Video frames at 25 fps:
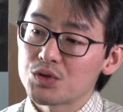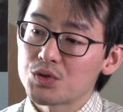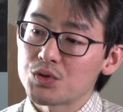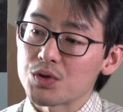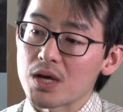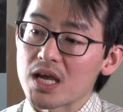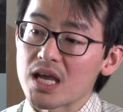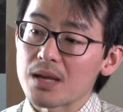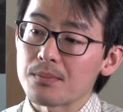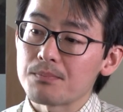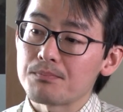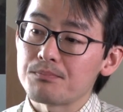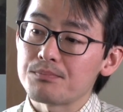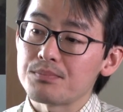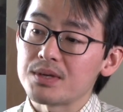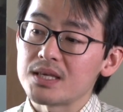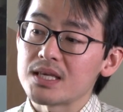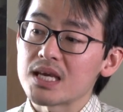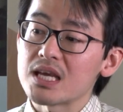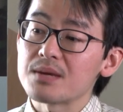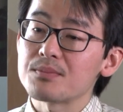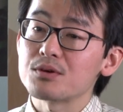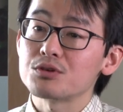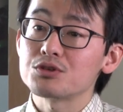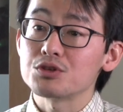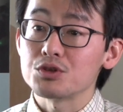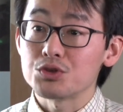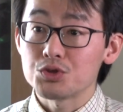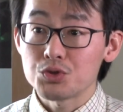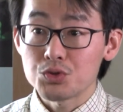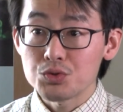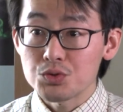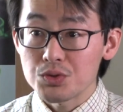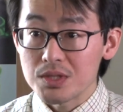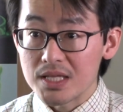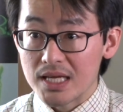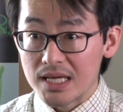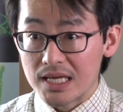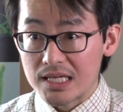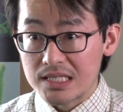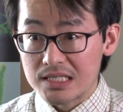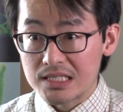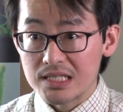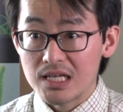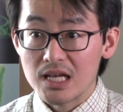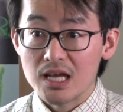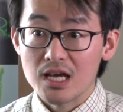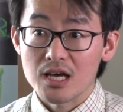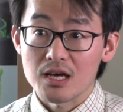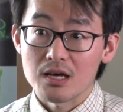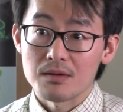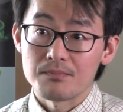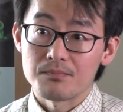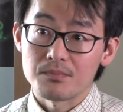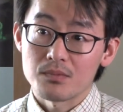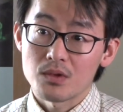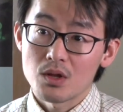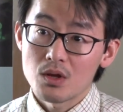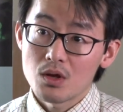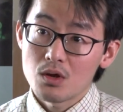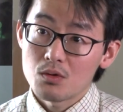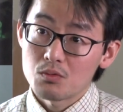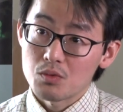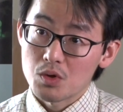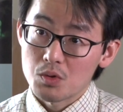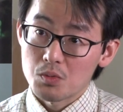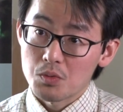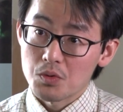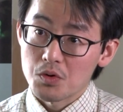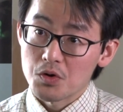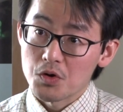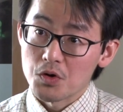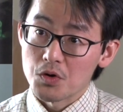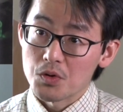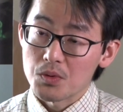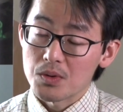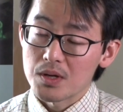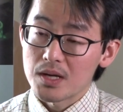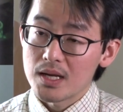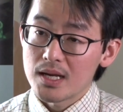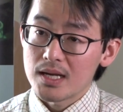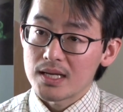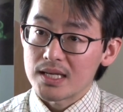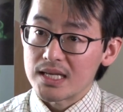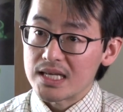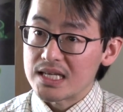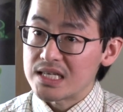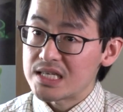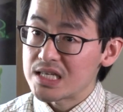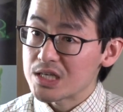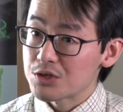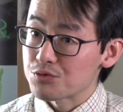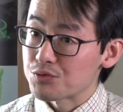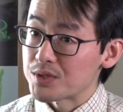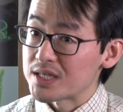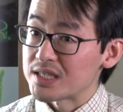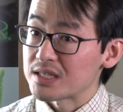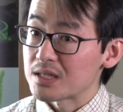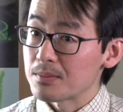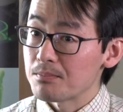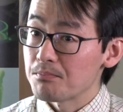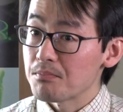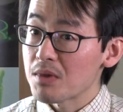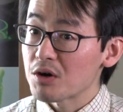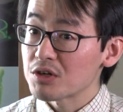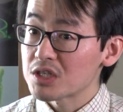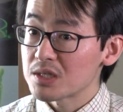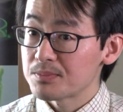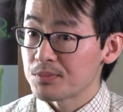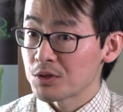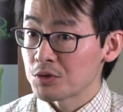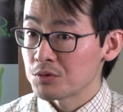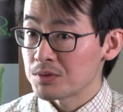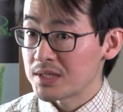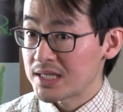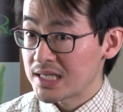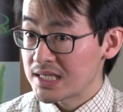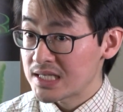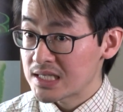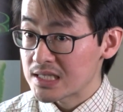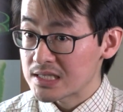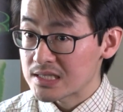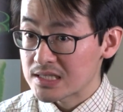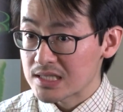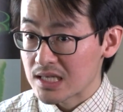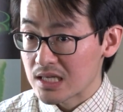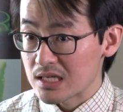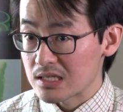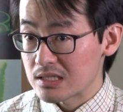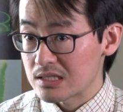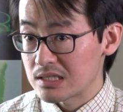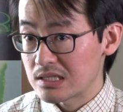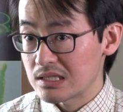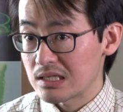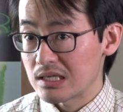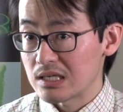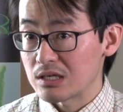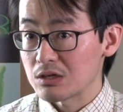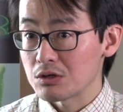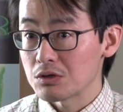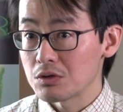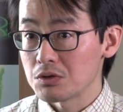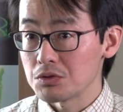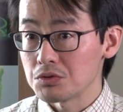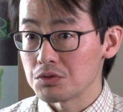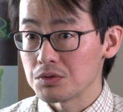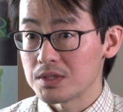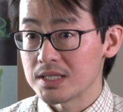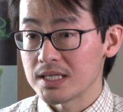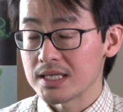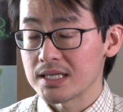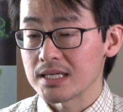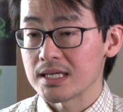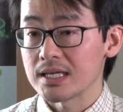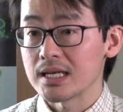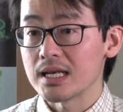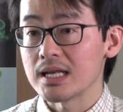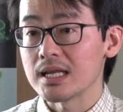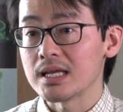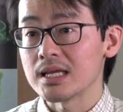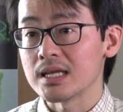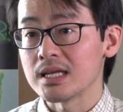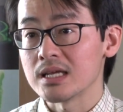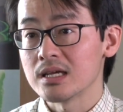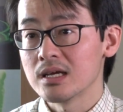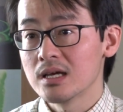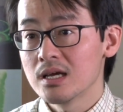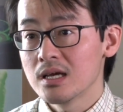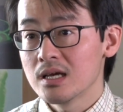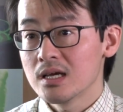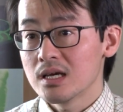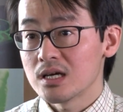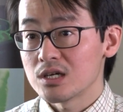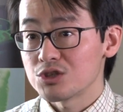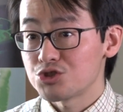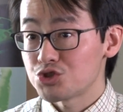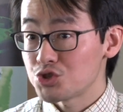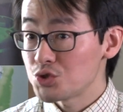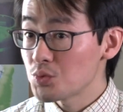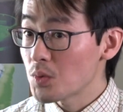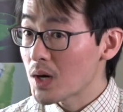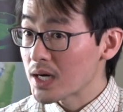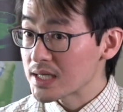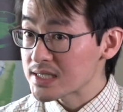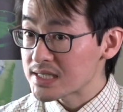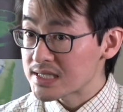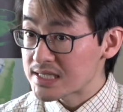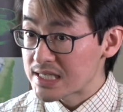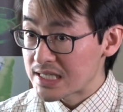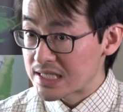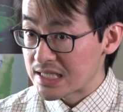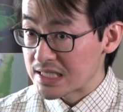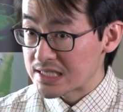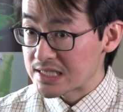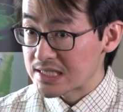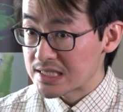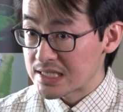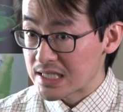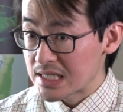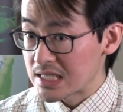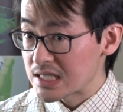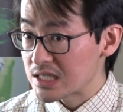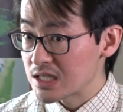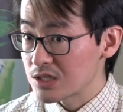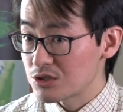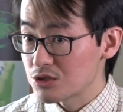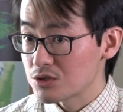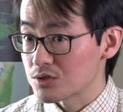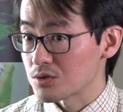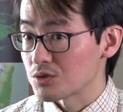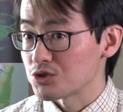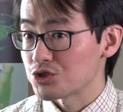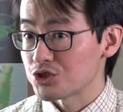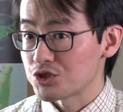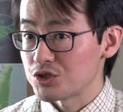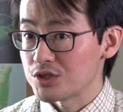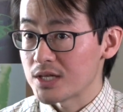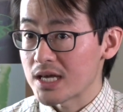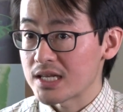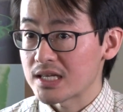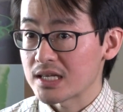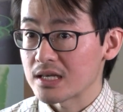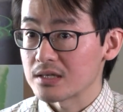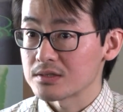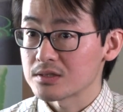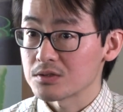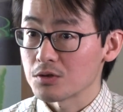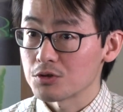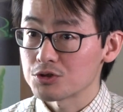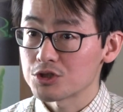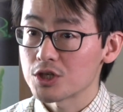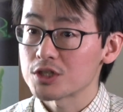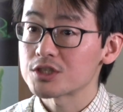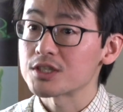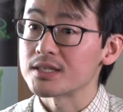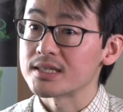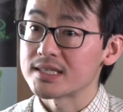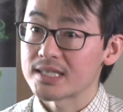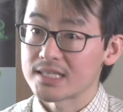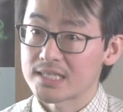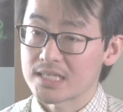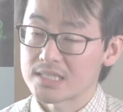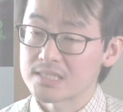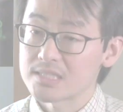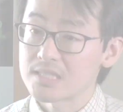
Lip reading: to be able to do that, we will integrate multiple data sets, including the GWAS data set, so genetic association data